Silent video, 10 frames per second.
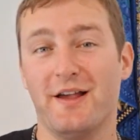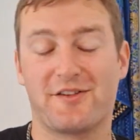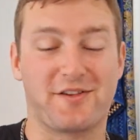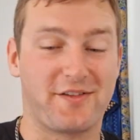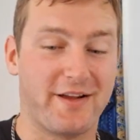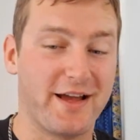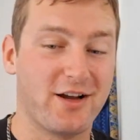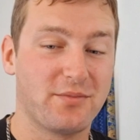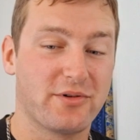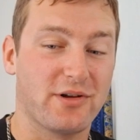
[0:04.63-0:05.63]
So today
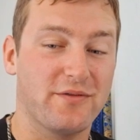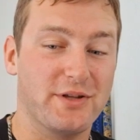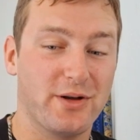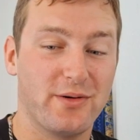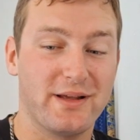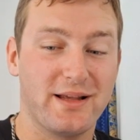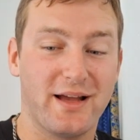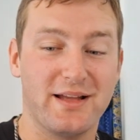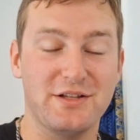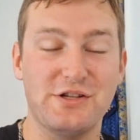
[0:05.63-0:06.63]
I'll be reviewing
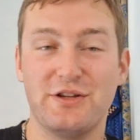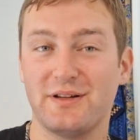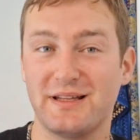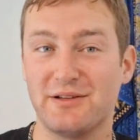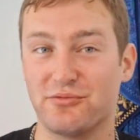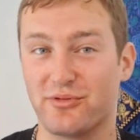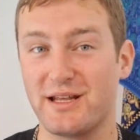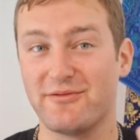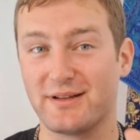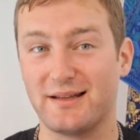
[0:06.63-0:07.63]
a newly
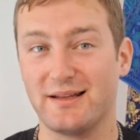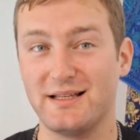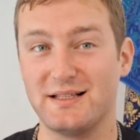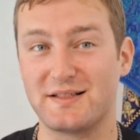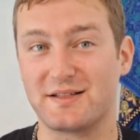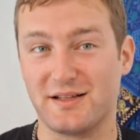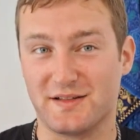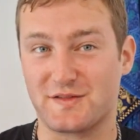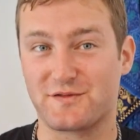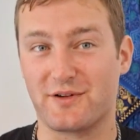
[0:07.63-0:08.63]
re-released
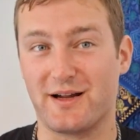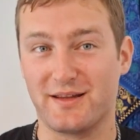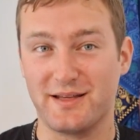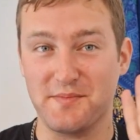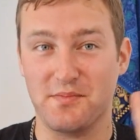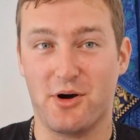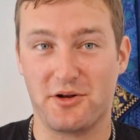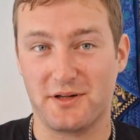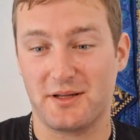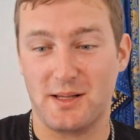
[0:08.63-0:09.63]
Australian
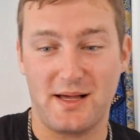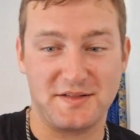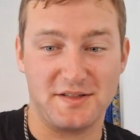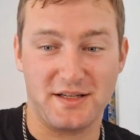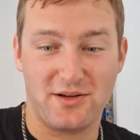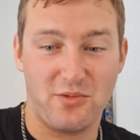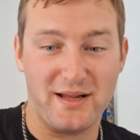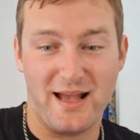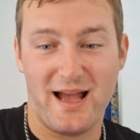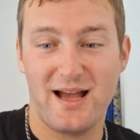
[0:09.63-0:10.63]
modern classic.
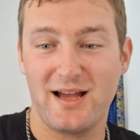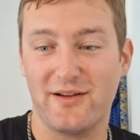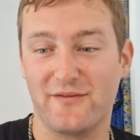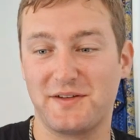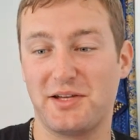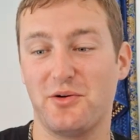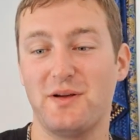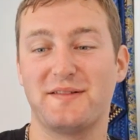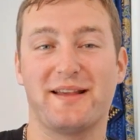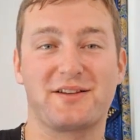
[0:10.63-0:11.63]
We have
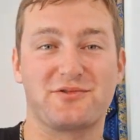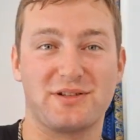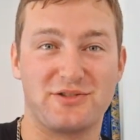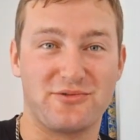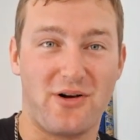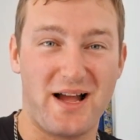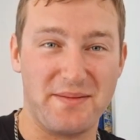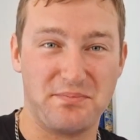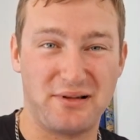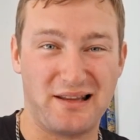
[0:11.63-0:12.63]
Tooheys Extra
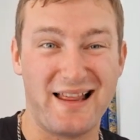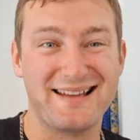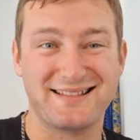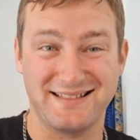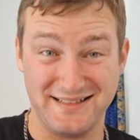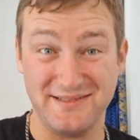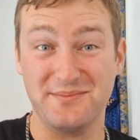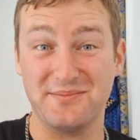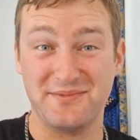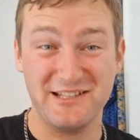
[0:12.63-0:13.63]
Dry Platinum.